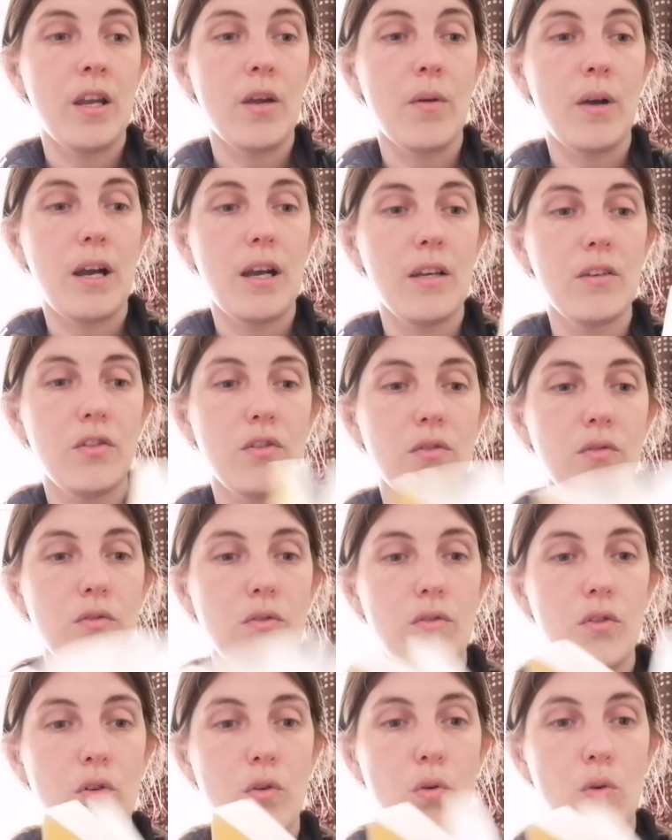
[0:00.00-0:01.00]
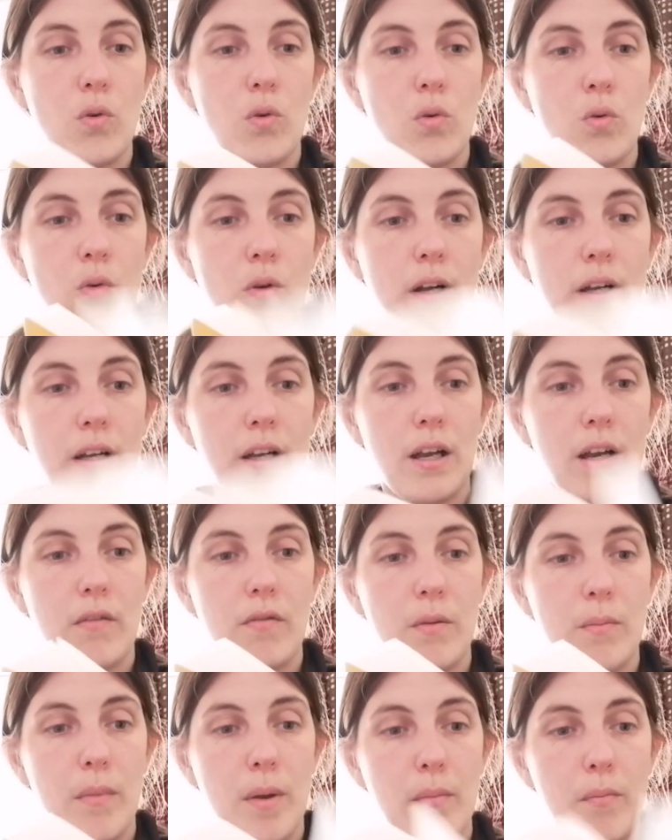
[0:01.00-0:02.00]
Now, I don't know. I
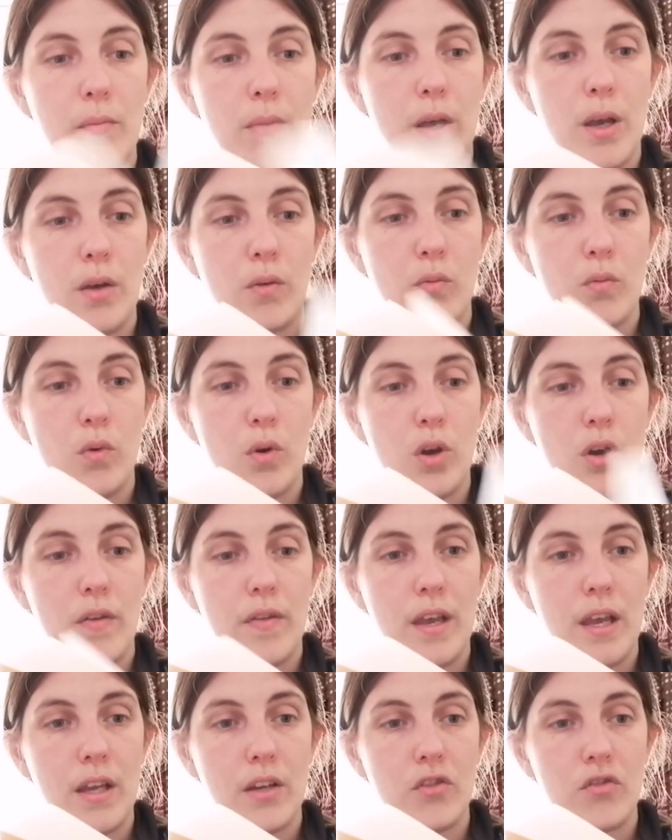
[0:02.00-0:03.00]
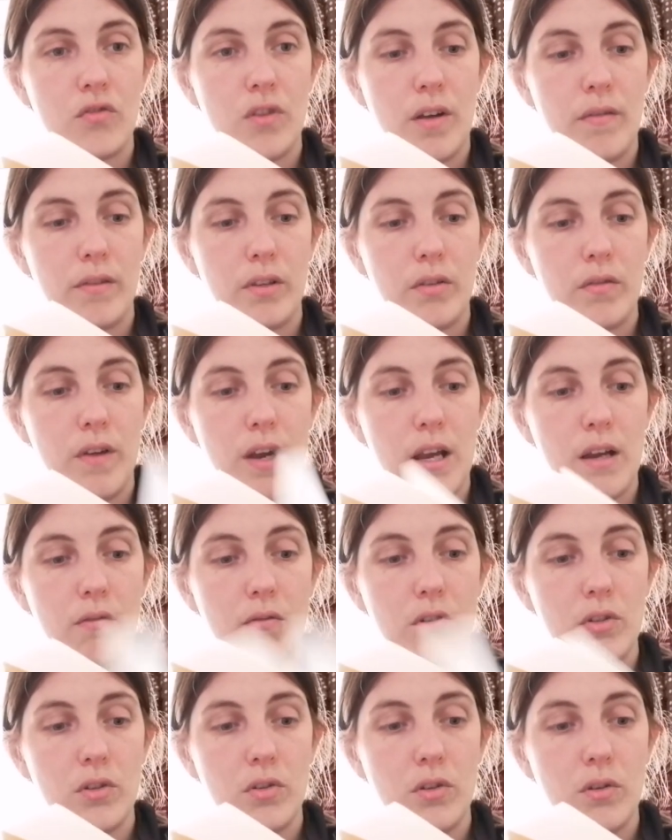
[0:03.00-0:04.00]
can't remember where they travel
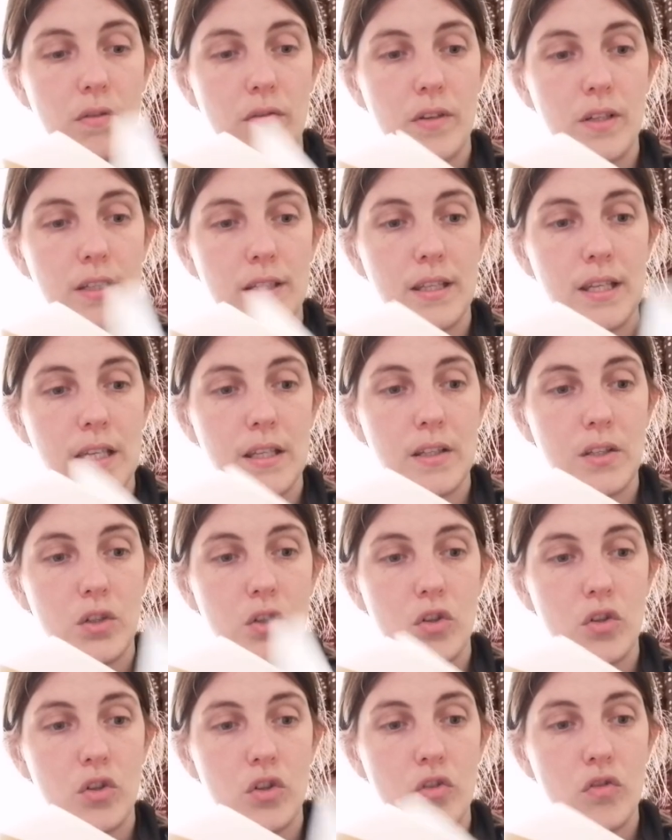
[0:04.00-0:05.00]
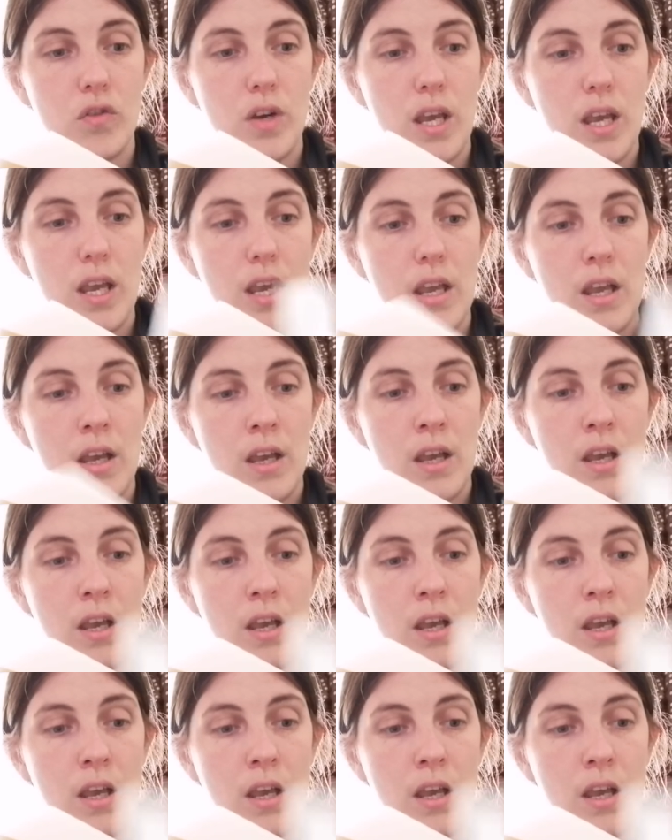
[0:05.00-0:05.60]
around. I don't know if it's this country.